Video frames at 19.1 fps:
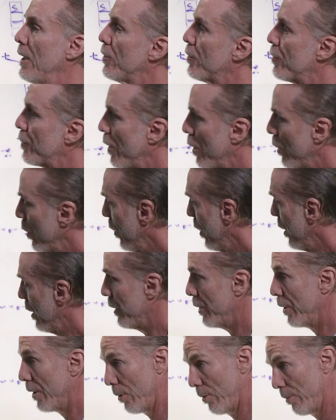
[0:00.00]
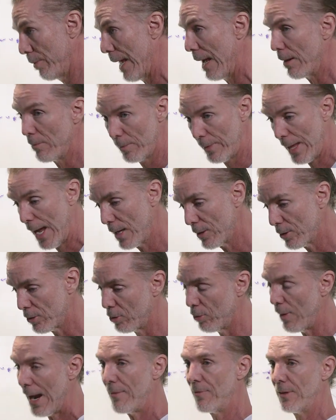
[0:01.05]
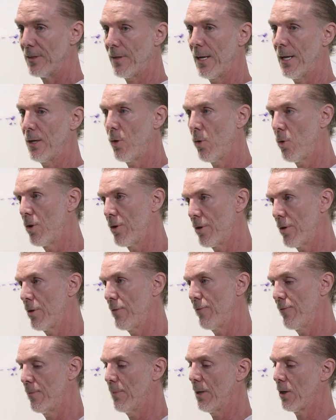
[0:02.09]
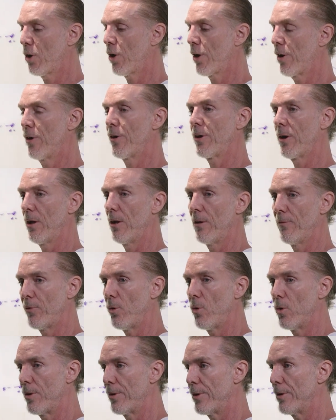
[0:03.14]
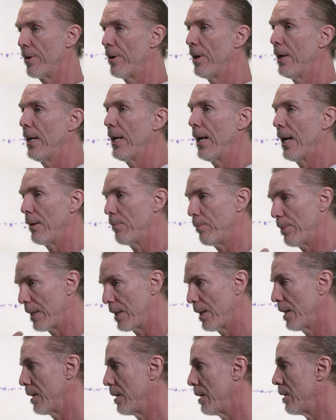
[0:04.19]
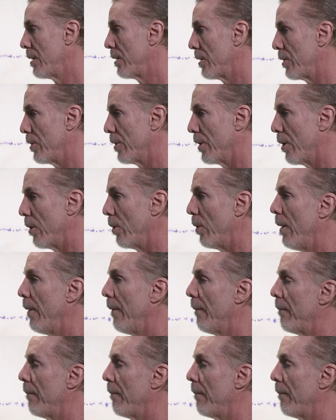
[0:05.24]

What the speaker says: So, you know, that gravitate order from a kernel of order and begin, you know,